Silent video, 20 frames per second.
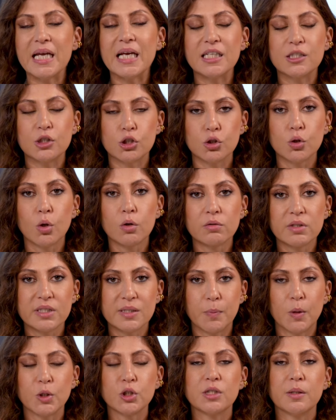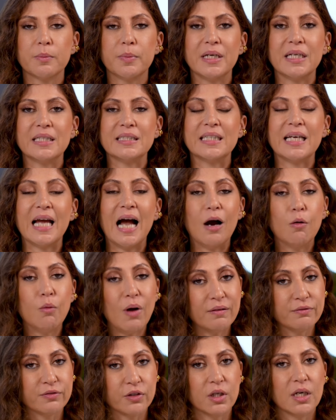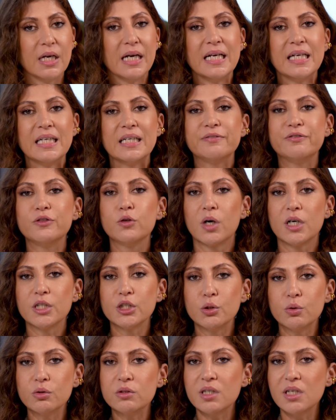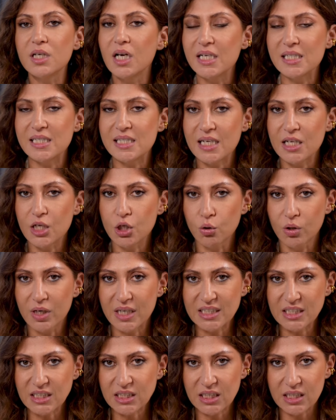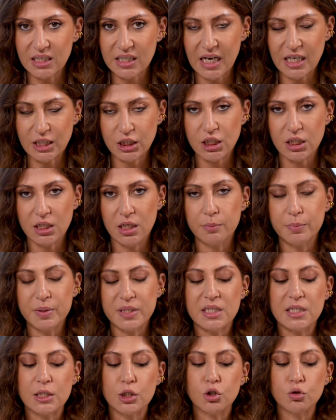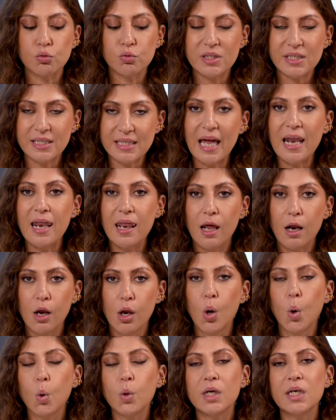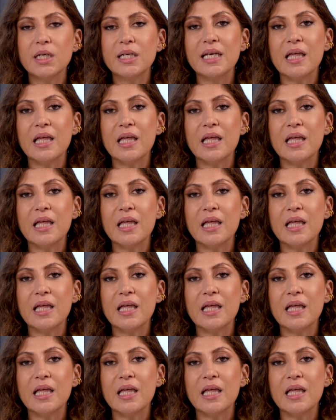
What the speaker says: it's your responsibility. However, if you are utilizing your international business to sell locally,